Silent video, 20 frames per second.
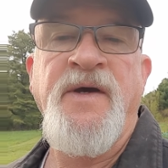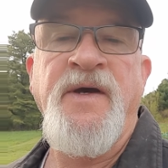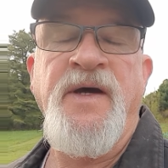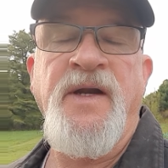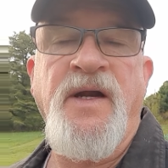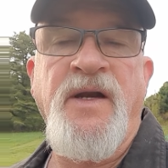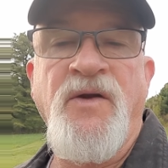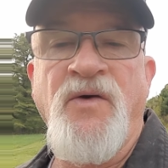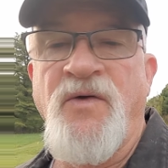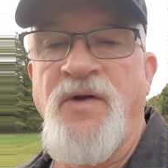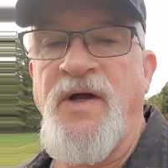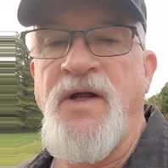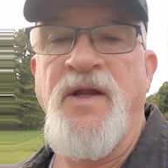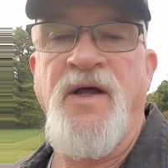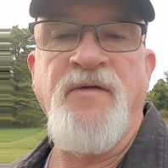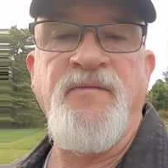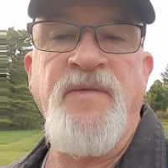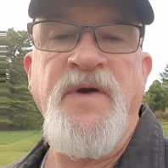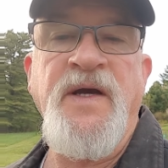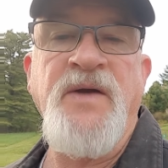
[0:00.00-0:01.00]
And I know they
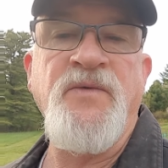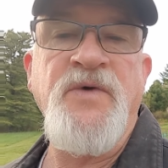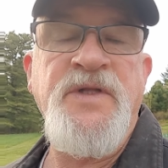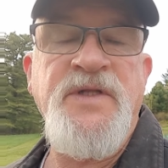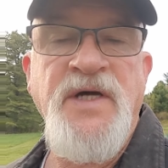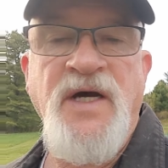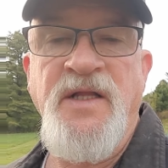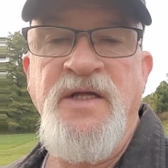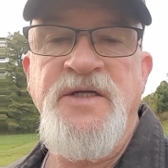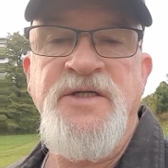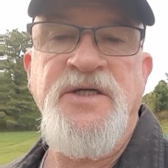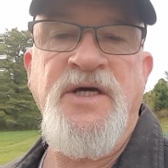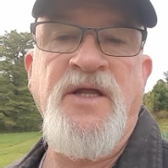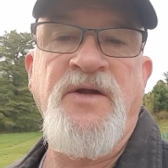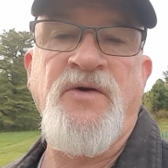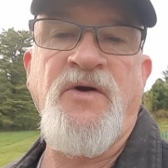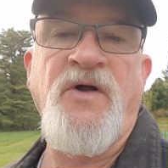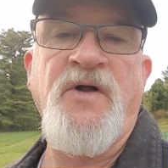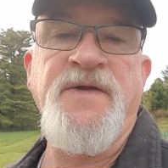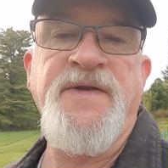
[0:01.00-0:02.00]
love me, and we tell each
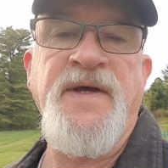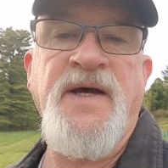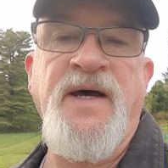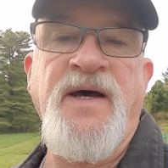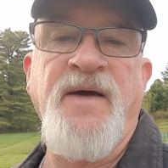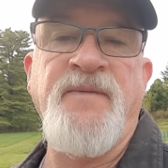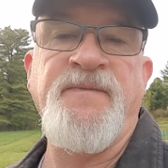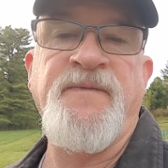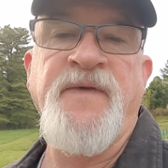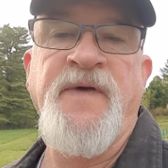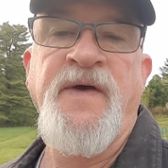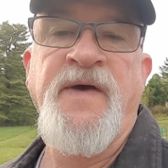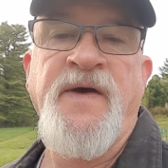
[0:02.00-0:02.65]
other all the time.